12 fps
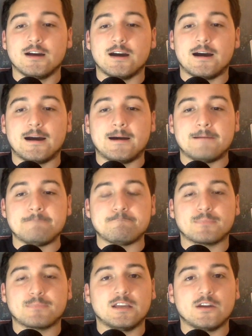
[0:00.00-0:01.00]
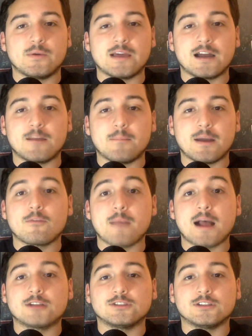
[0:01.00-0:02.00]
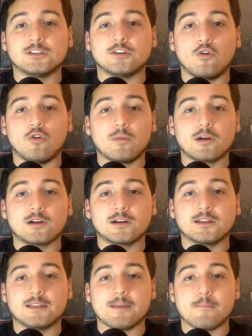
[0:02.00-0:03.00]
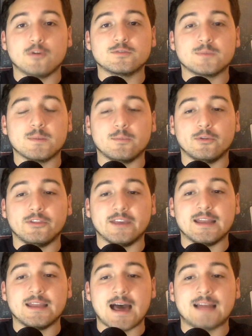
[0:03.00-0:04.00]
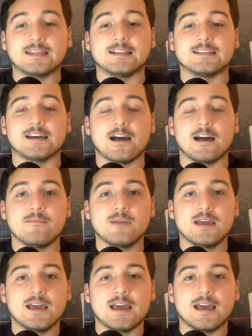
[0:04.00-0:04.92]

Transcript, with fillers: You know, he got a better match out of Goldberg than most people did at the time,